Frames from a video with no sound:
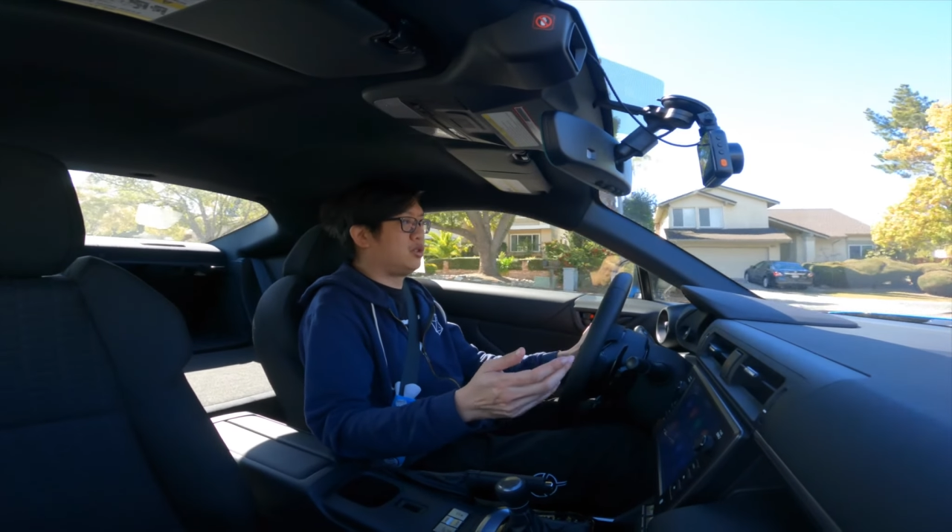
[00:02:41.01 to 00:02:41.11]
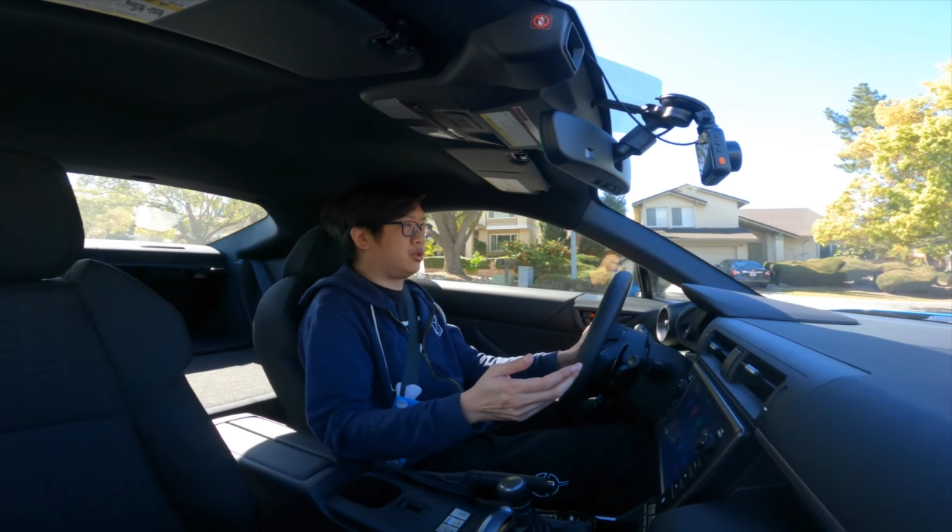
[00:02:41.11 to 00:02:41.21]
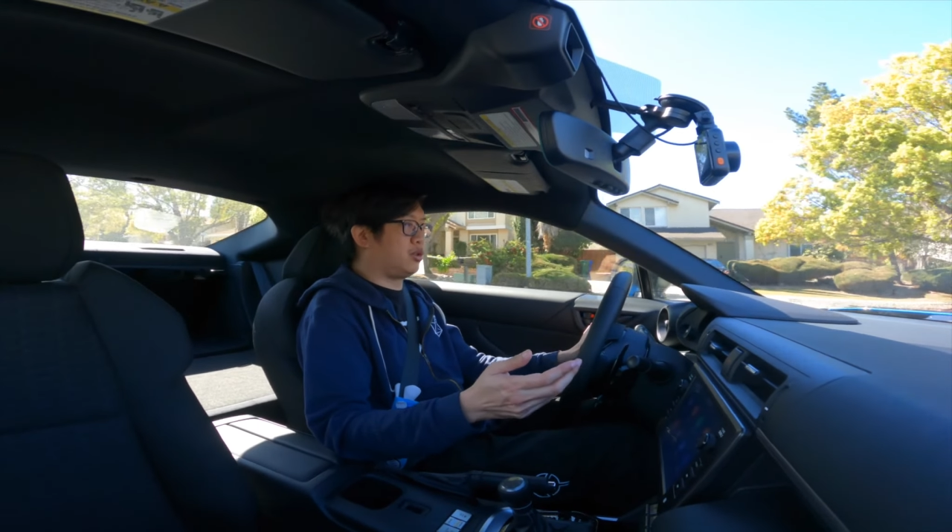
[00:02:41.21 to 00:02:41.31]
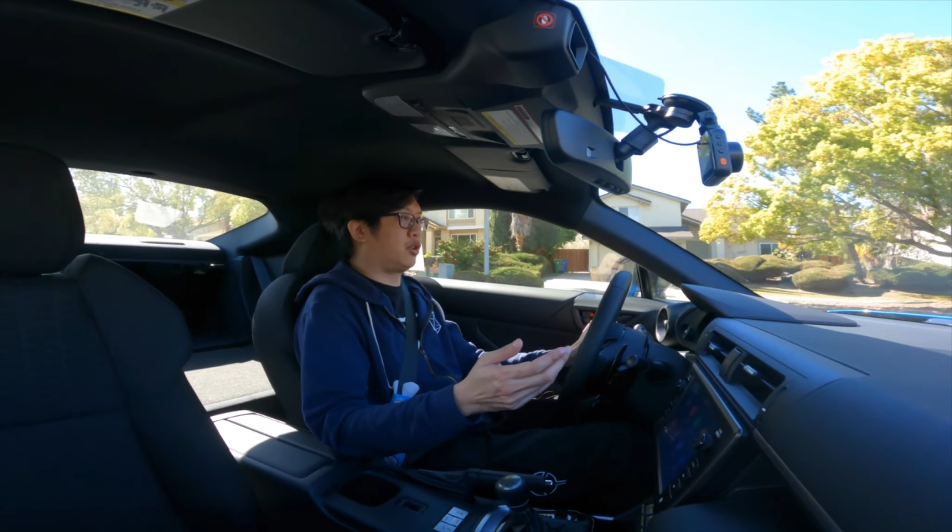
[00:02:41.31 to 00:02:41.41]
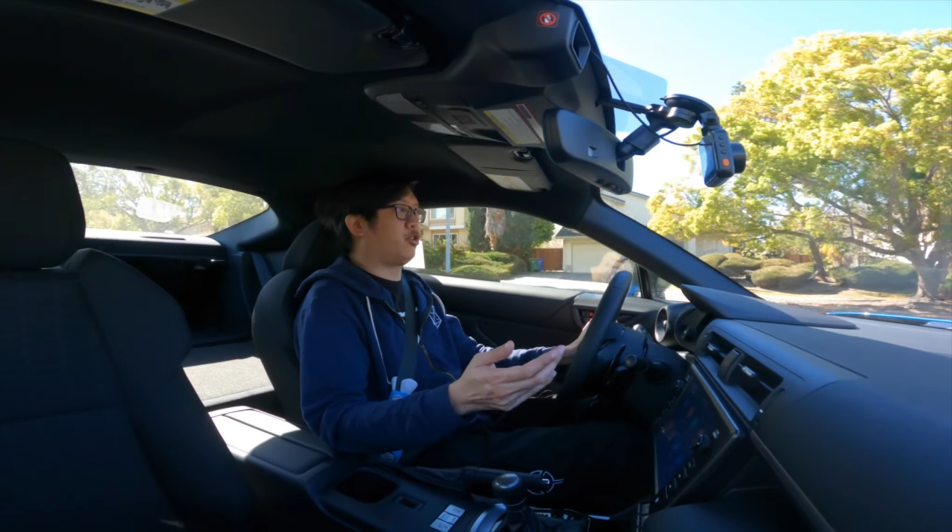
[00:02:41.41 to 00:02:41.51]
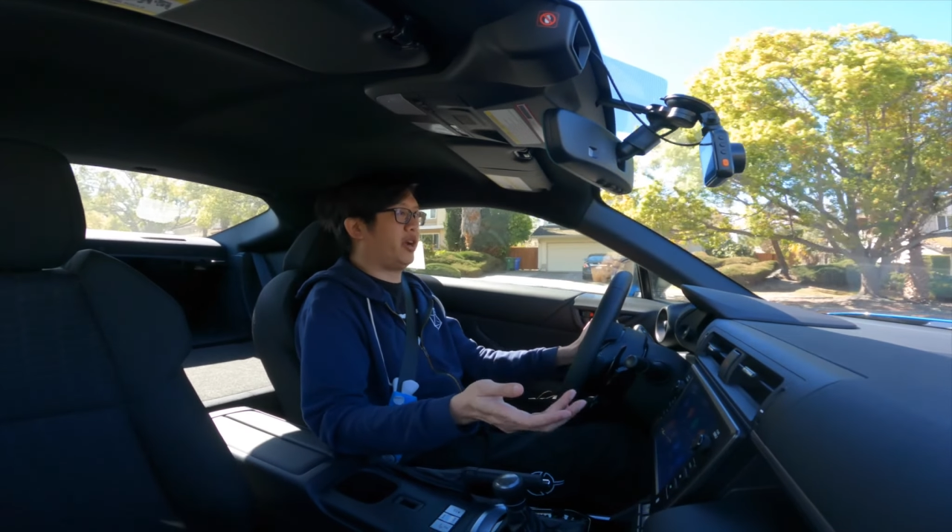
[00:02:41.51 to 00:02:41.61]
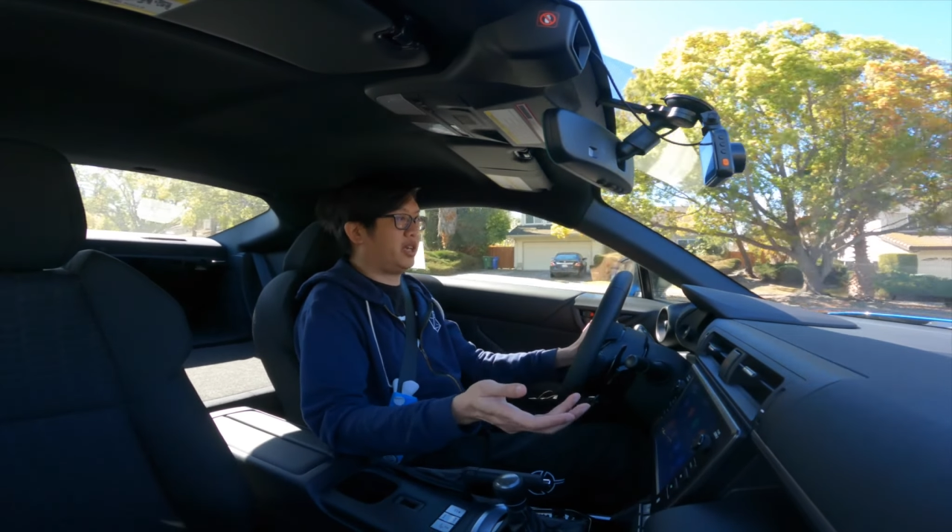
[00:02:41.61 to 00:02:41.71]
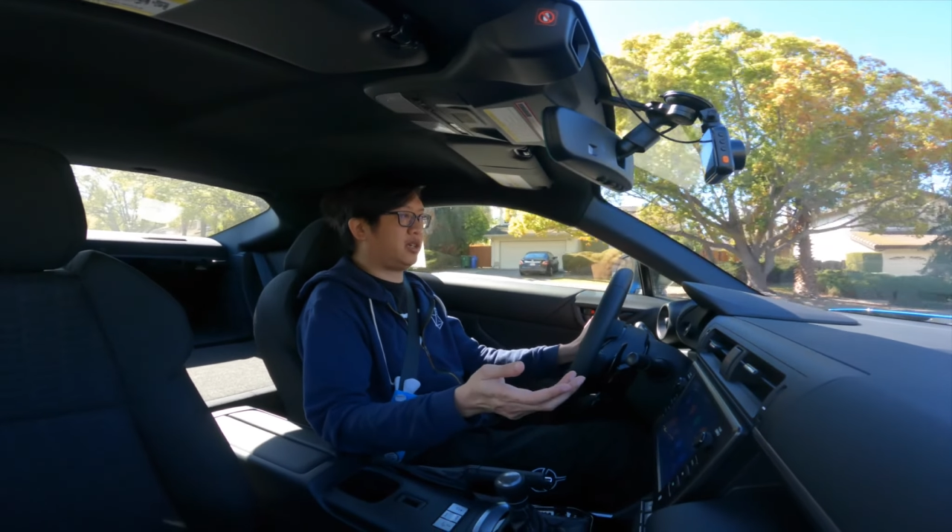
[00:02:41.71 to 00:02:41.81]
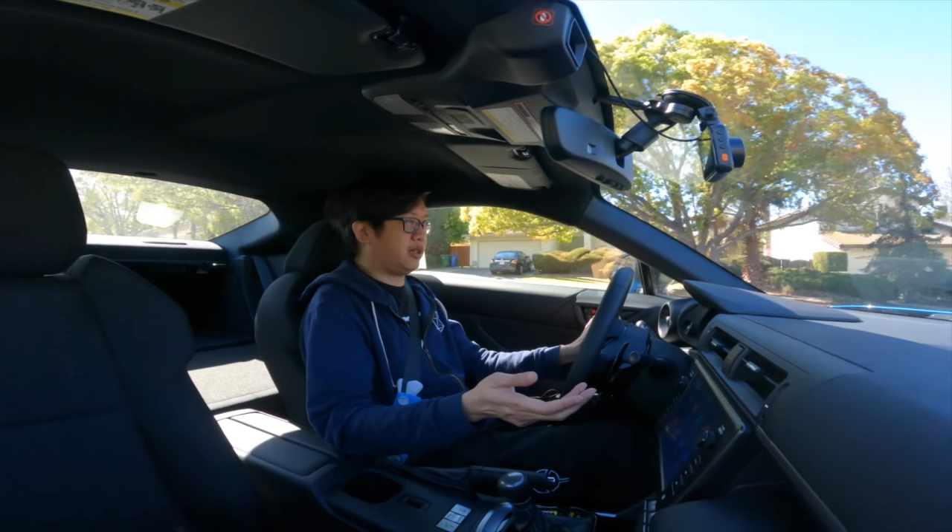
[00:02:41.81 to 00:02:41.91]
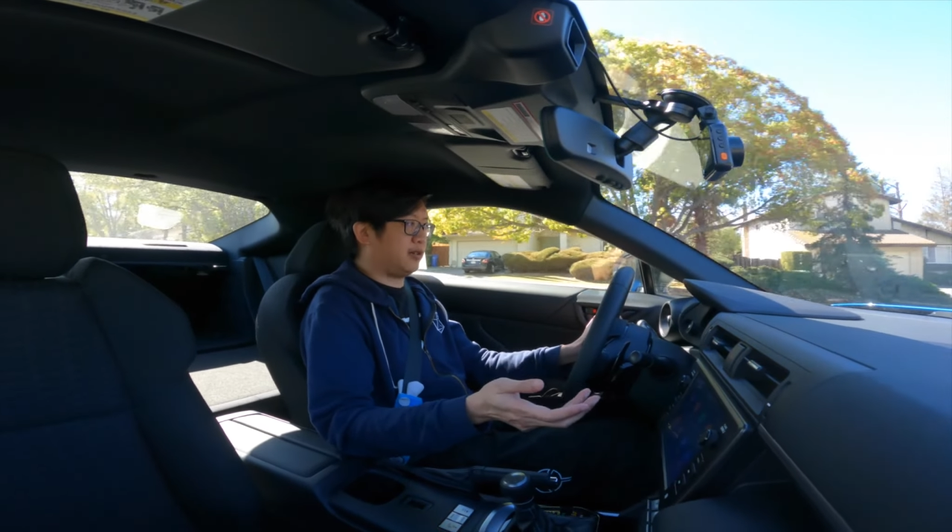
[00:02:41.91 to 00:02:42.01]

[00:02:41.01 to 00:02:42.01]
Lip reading: to the crank,